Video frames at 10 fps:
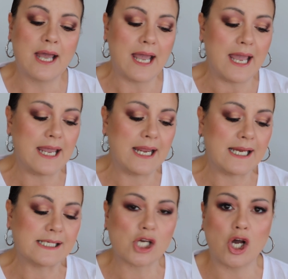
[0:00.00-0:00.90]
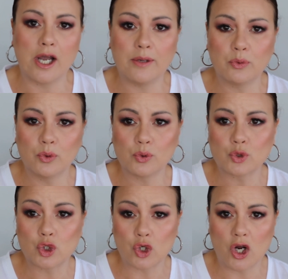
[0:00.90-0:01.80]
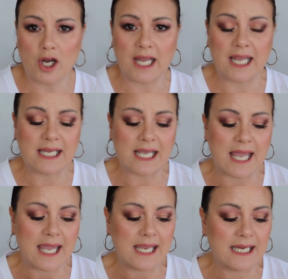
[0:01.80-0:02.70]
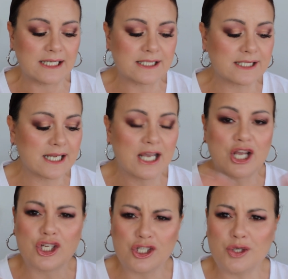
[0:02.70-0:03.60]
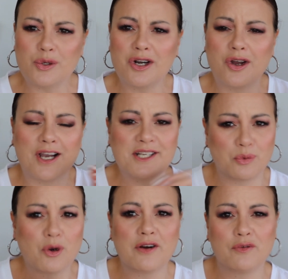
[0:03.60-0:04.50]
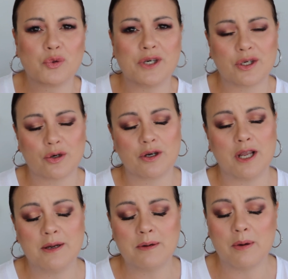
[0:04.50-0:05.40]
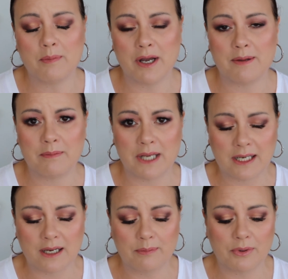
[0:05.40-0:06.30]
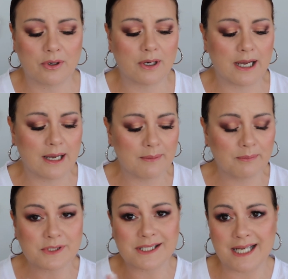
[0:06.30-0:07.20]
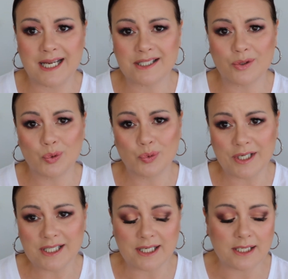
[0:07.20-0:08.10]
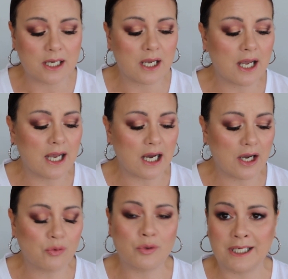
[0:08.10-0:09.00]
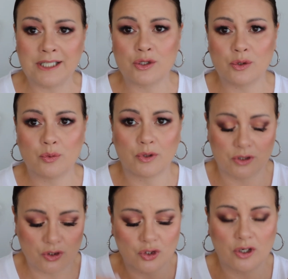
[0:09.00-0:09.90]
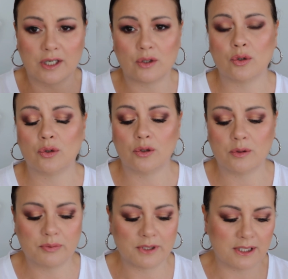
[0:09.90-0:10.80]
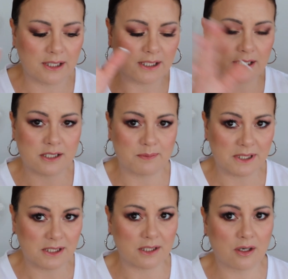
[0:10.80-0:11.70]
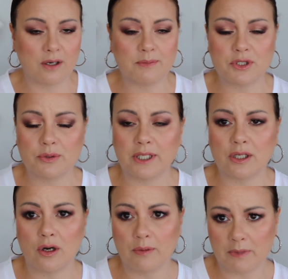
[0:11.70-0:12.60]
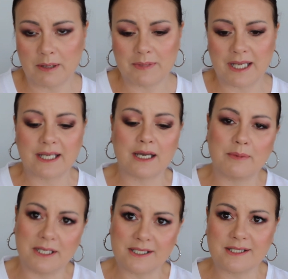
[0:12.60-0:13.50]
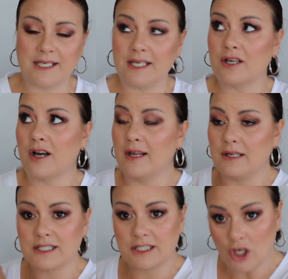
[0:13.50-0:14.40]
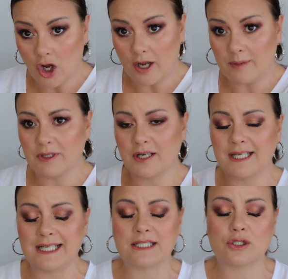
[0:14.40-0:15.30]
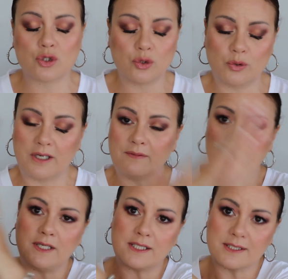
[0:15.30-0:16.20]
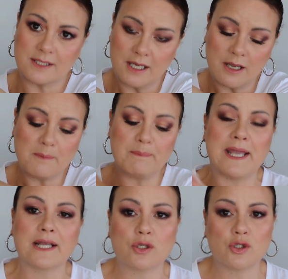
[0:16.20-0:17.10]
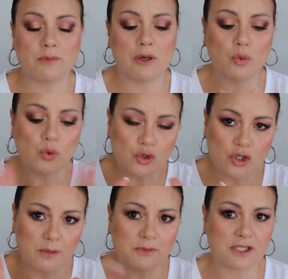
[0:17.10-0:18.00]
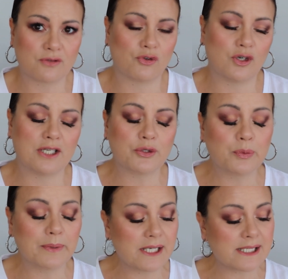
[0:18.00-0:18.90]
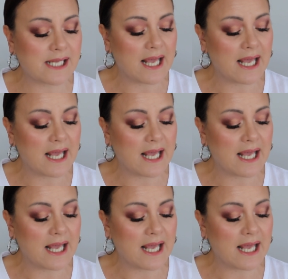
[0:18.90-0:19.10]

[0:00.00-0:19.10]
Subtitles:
and I will try and utilize what I've already got in my makeup stash already. I really do want to try and curb the spending I'm doing on my makeup. As I said, it's time that I needed to invest back into my wardrobe just for a little bit.